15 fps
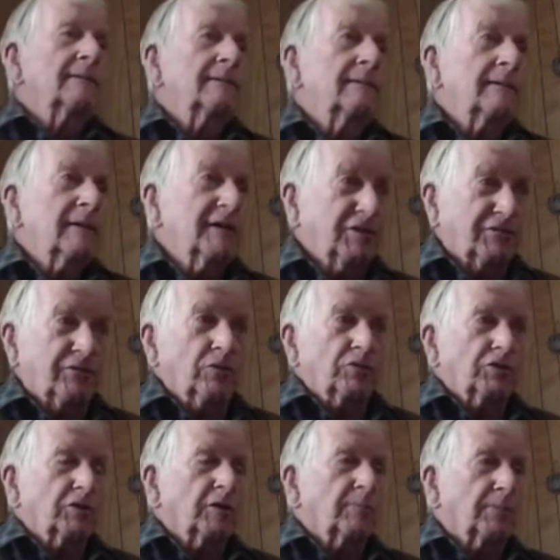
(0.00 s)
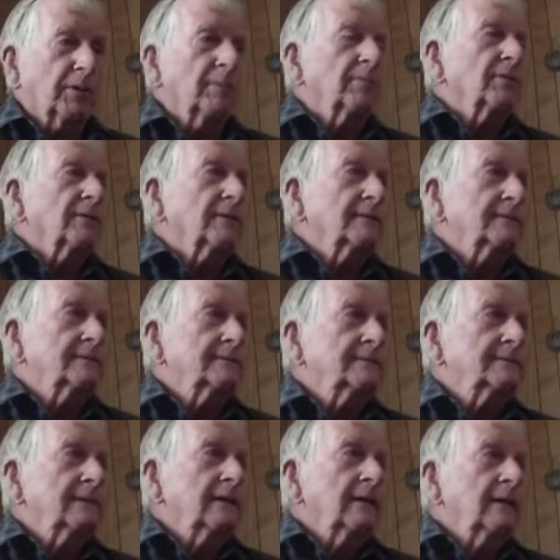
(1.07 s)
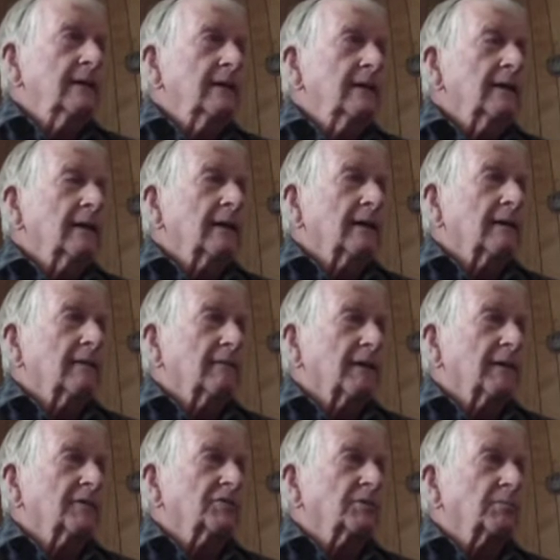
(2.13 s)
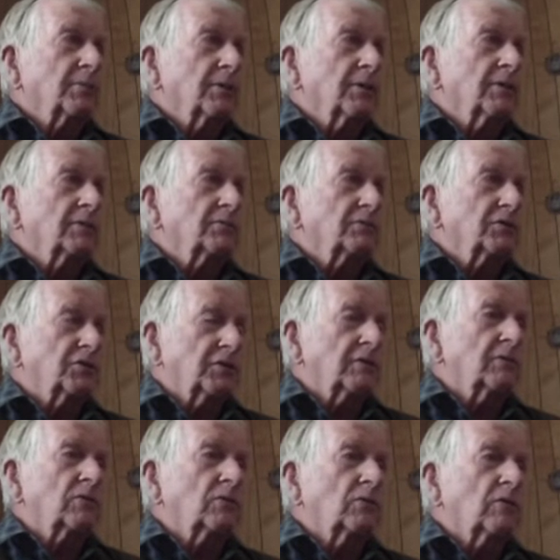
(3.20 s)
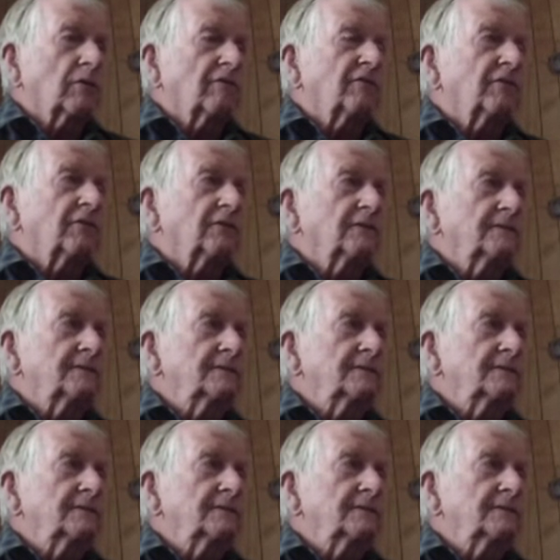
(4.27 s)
less fortunate people around St Peter's, which there were quite a few.